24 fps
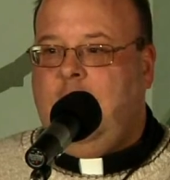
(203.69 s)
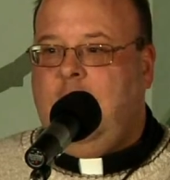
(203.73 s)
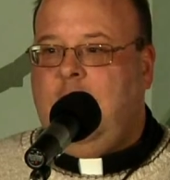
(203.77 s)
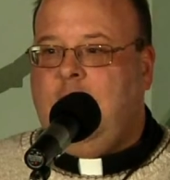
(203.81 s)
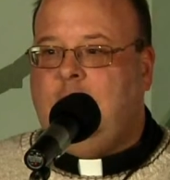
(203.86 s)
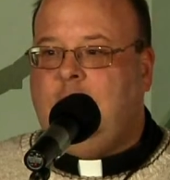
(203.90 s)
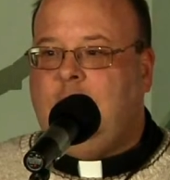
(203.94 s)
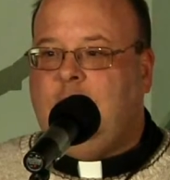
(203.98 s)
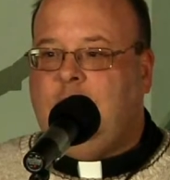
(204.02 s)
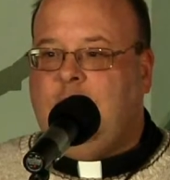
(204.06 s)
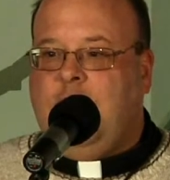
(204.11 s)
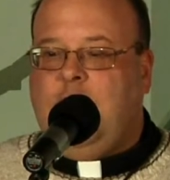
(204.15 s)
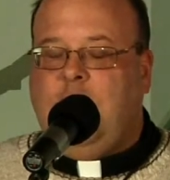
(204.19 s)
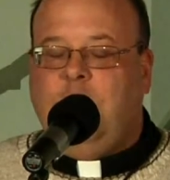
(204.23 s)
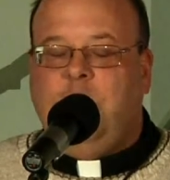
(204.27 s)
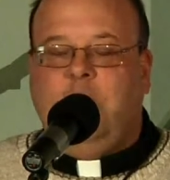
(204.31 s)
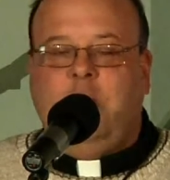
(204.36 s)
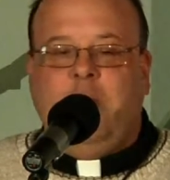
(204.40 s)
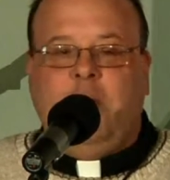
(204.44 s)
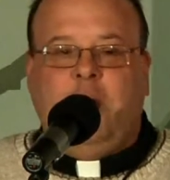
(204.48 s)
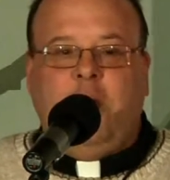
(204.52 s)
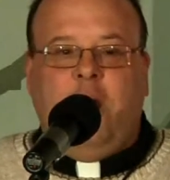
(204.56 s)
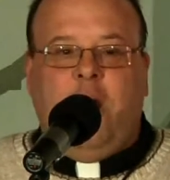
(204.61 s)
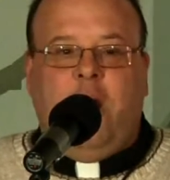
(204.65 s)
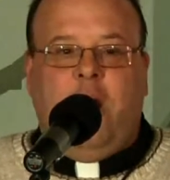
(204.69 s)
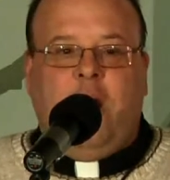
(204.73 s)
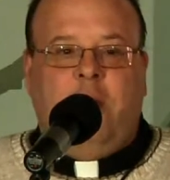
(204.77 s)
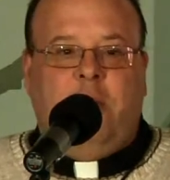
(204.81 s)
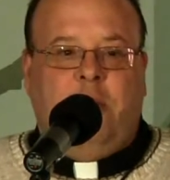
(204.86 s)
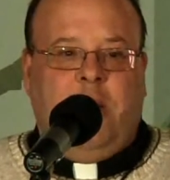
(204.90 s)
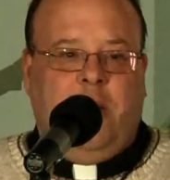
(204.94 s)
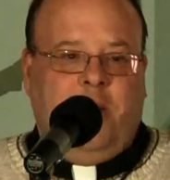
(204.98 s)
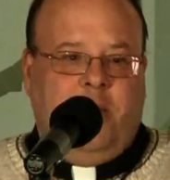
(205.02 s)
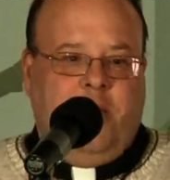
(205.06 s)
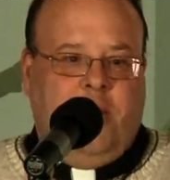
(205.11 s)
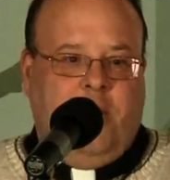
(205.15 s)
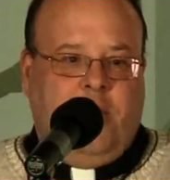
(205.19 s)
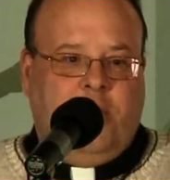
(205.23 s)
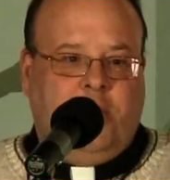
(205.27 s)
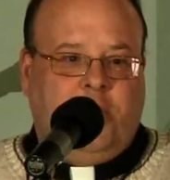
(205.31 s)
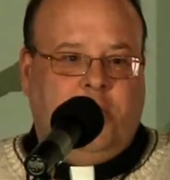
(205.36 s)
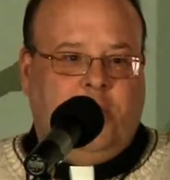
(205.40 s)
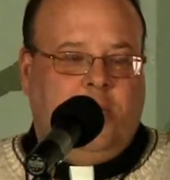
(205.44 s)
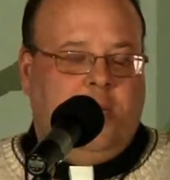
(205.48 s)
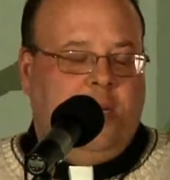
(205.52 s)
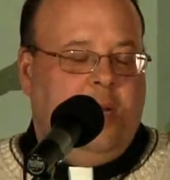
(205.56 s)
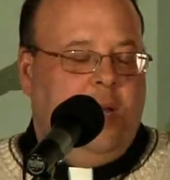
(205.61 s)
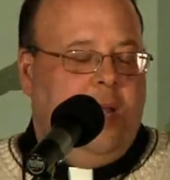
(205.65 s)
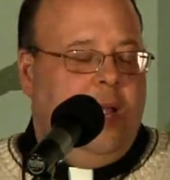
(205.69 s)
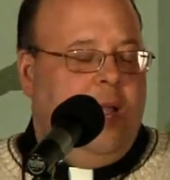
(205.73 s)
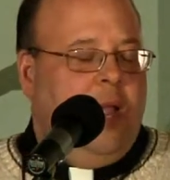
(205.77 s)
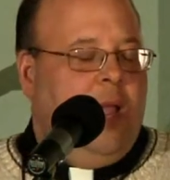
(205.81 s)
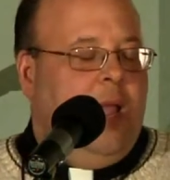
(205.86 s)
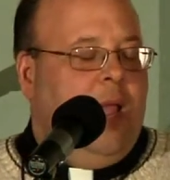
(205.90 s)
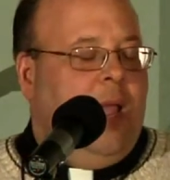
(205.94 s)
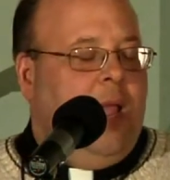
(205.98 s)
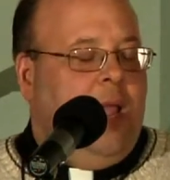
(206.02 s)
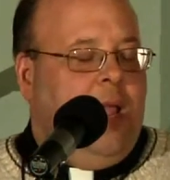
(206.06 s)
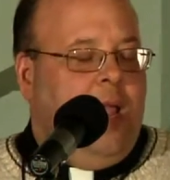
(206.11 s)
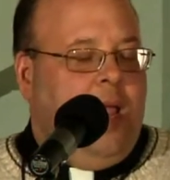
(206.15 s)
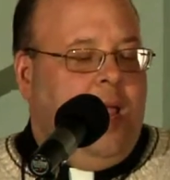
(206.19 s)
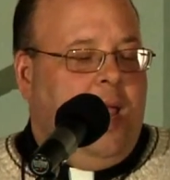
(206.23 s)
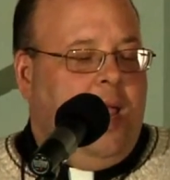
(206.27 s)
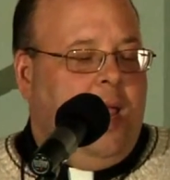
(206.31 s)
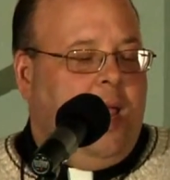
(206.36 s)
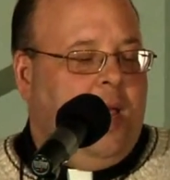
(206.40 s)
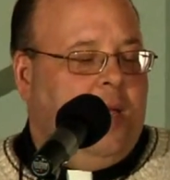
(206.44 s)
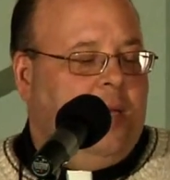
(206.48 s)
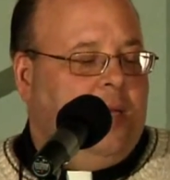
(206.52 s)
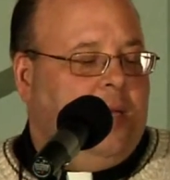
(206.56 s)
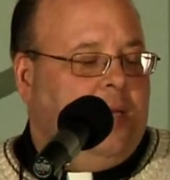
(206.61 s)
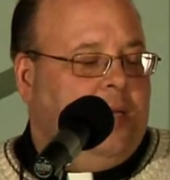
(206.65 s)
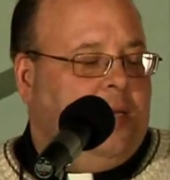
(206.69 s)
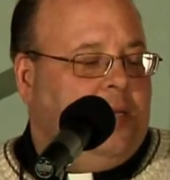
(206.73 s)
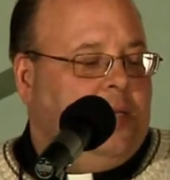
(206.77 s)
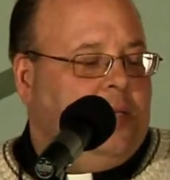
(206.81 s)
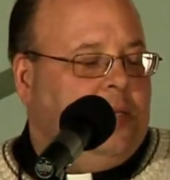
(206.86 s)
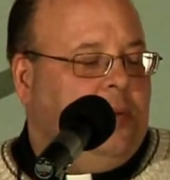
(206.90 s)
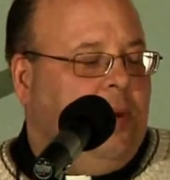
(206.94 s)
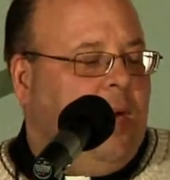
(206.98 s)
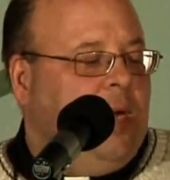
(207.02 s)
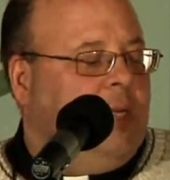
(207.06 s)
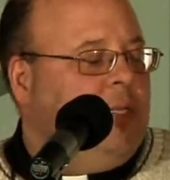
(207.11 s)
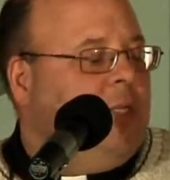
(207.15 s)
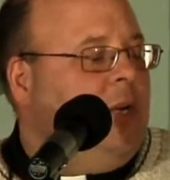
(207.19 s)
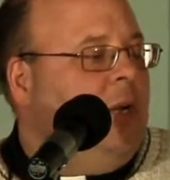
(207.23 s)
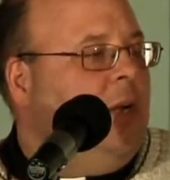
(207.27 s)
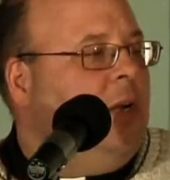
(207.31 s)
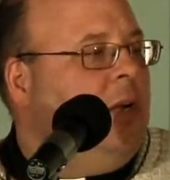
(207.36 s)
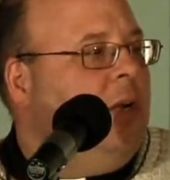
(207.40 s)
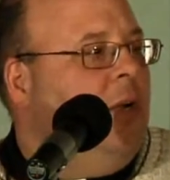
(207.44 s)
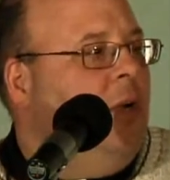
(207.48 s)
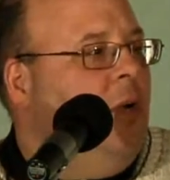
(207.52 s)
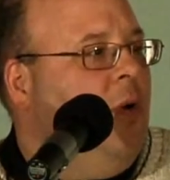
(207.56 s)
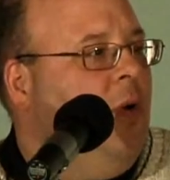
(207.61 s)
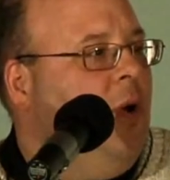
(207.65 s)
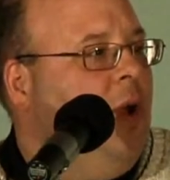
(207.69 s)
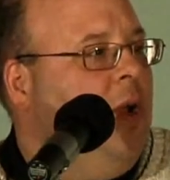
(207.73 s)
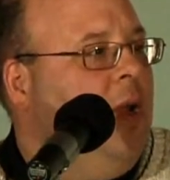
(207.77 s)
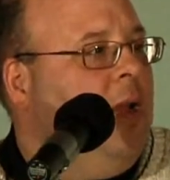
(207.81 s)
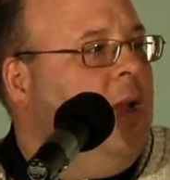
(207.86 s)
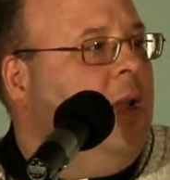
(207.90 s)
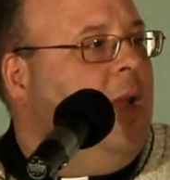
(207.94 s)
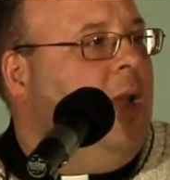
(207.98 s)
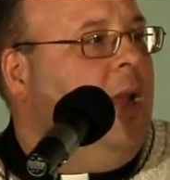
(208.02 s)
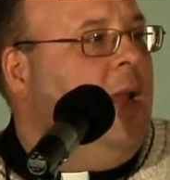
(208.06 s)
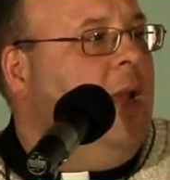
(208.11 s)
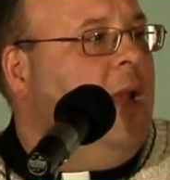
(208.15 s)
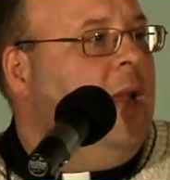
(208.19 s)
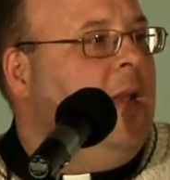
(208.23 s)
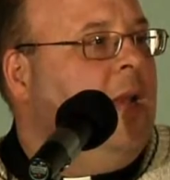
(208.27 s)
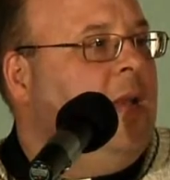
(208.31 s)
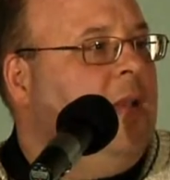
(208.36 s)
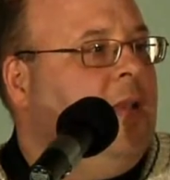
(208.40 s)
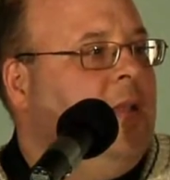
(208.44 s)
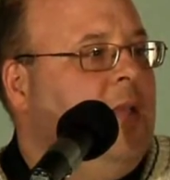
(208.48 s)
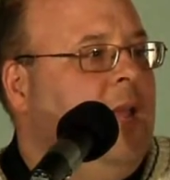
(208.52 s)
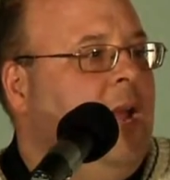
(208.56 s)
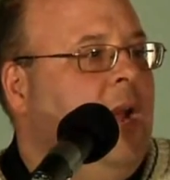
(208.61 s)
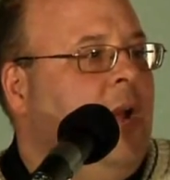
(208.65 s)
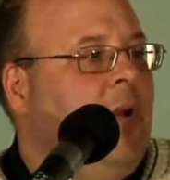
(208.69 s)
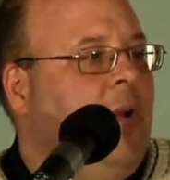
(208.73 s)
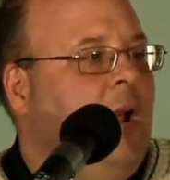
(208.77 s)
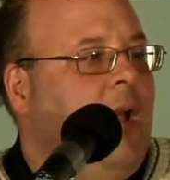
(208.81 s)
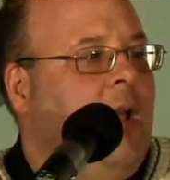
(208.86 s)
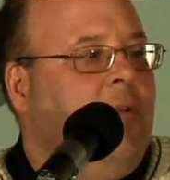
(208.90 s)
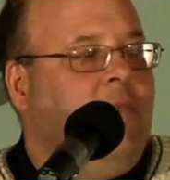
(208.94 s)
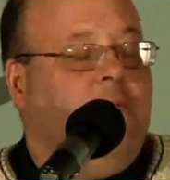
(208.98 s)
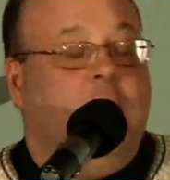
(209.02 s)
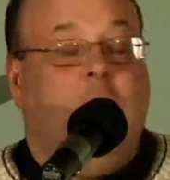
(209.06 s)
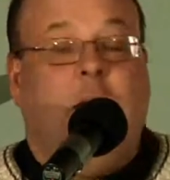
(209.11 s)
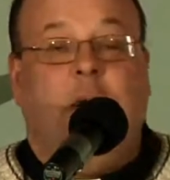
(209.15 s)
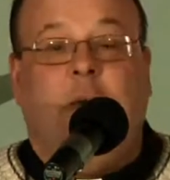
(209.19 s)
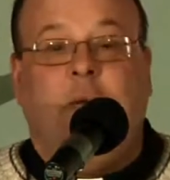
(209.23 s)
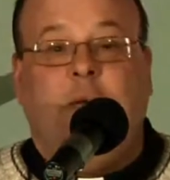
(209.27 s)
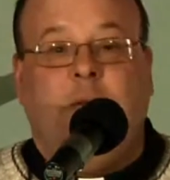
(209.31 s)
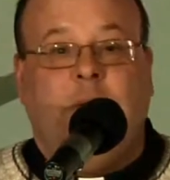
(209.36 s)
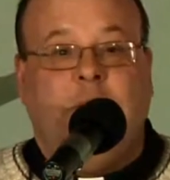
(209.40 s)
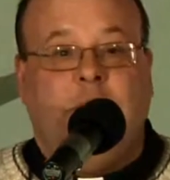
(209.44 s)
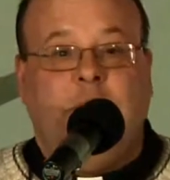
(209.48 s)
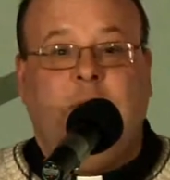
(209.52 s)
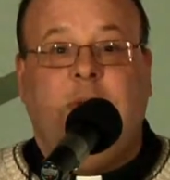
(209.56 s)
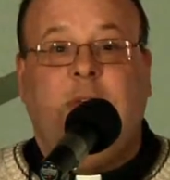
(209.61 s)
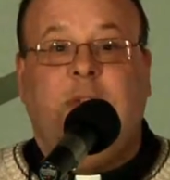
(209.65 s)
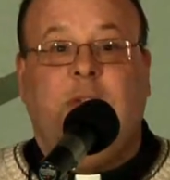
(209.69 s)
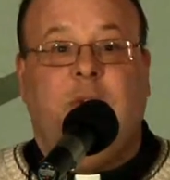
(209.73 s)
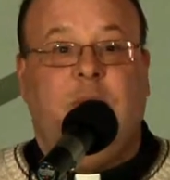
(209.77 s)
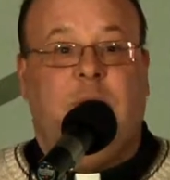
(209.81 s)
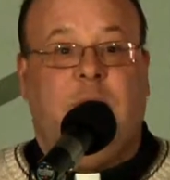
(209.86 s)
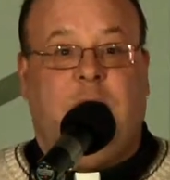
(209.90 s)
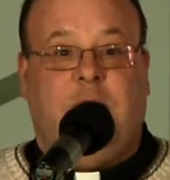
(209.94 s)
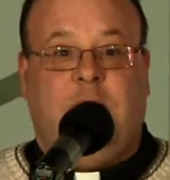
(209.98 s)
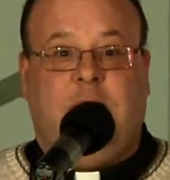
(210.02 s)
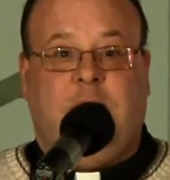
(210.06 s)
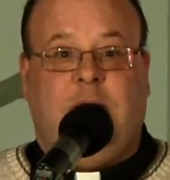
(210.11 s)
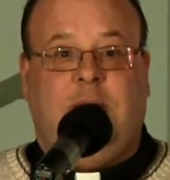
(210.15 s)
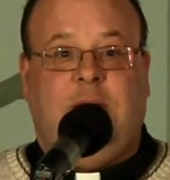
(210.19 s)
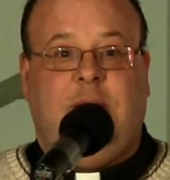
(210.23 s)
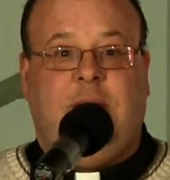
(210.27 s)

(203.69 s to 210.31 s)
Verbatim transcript: And so that really caught my attention. And so I started going, and there I found the Lord,